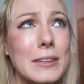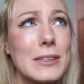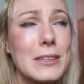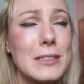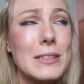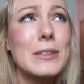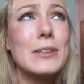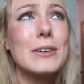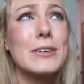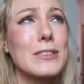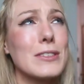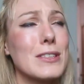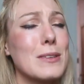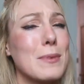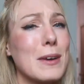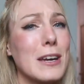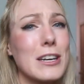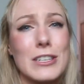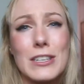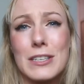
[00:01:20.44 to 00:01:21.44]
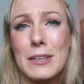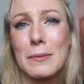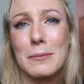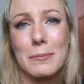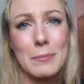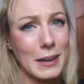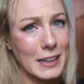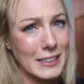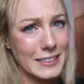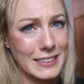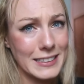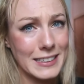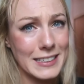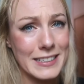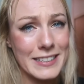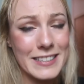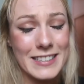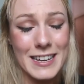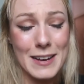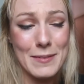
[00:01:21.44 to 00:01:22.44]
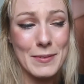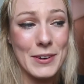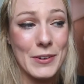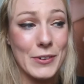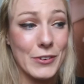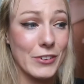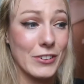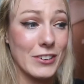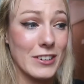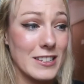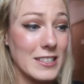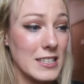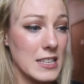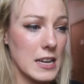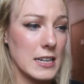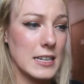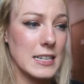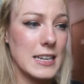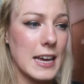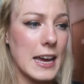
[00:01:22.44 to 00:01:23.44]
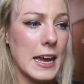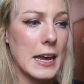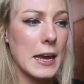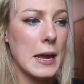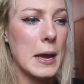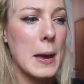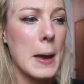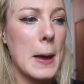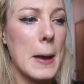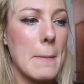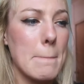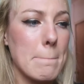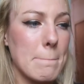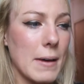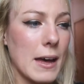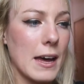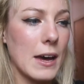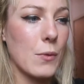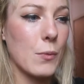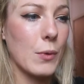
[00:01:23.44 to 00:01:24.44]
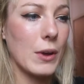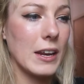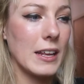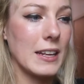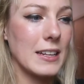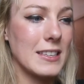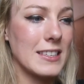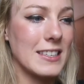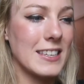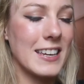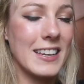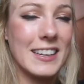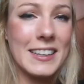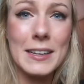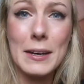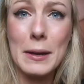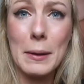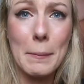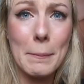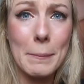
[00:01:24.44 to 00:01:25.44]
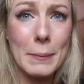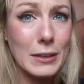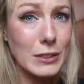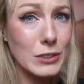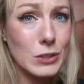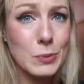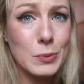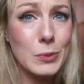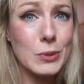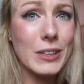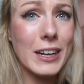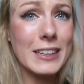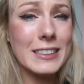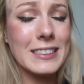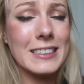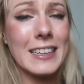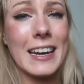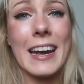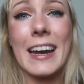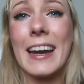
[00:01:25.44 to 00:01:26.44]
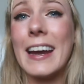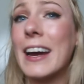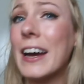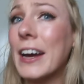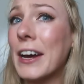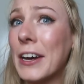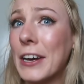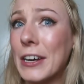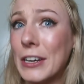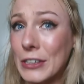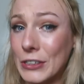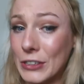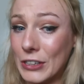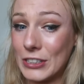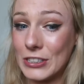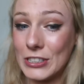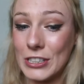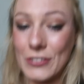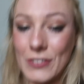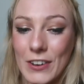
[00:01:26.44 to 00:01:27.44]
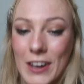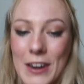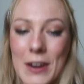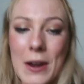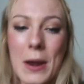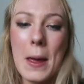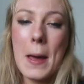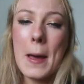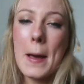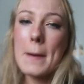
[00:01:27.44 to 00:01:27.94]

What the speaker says: this close to the beach is amazing in summer or on a sunny day, but when it's miserable like today, not so fun.